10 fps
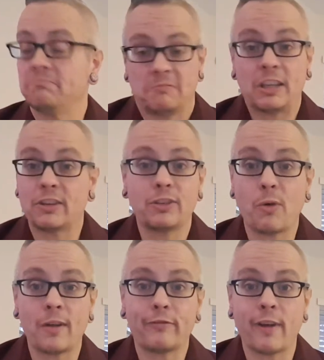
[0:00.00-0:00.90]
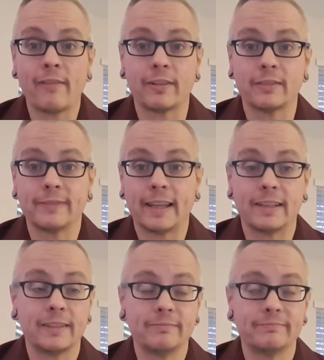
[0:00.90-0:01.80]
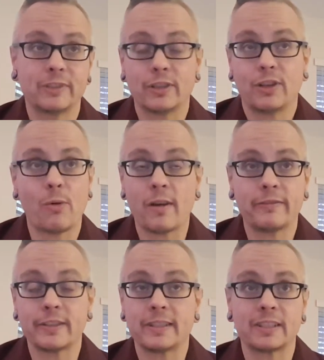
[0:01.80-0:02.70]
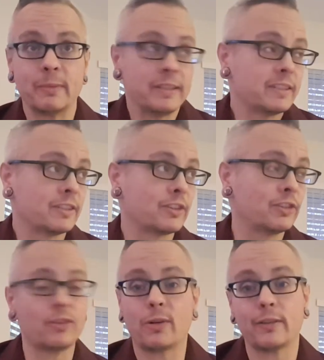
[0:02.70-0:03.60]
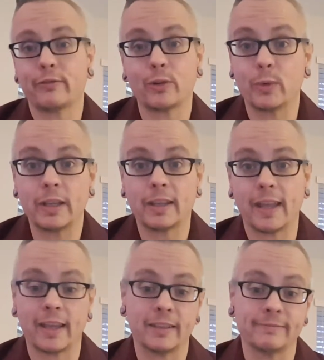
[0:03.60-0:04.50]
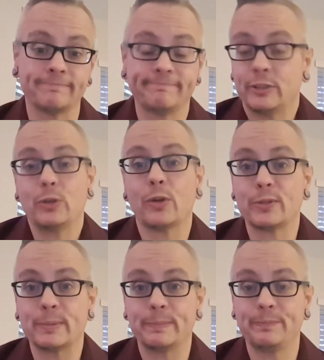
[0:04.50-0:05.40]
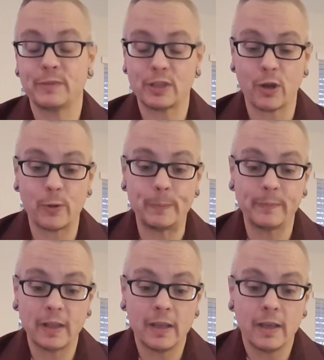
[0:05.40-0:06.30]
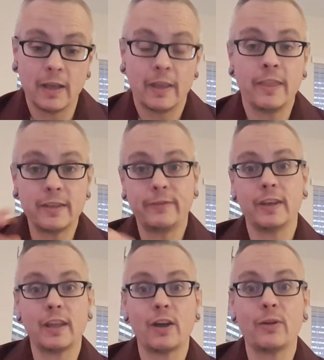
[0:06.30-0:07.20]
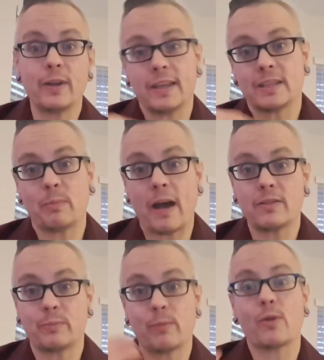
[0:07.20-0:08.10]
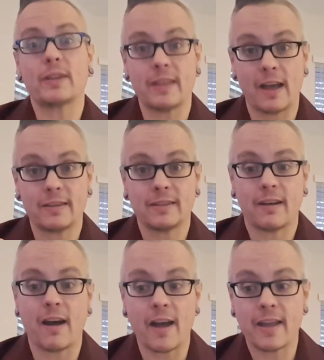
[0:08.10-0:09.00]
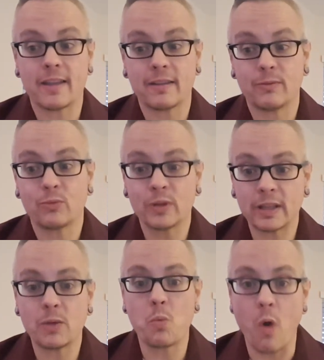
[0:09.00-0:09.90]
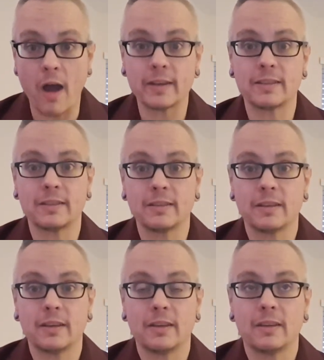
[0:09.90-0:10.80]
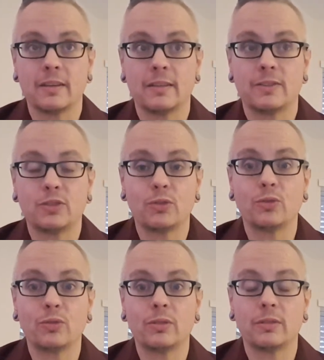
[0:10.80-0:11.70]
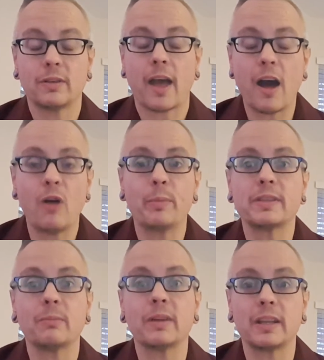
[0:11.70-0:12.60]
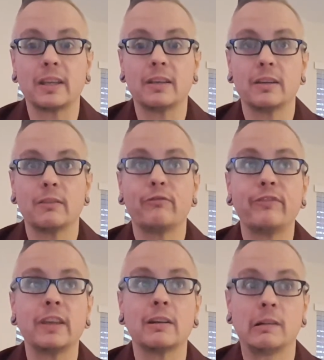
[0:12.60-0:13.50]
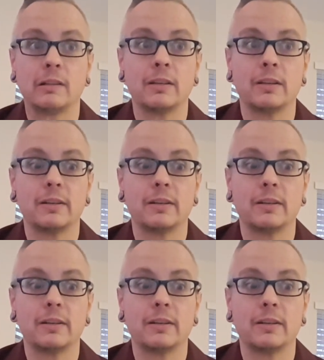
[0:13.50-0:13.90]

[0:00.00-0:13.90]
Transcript: it could go on forever and it could go on for six months and it could go on for a week and who knows. So this video is about promoting that. I really want to help somebody feel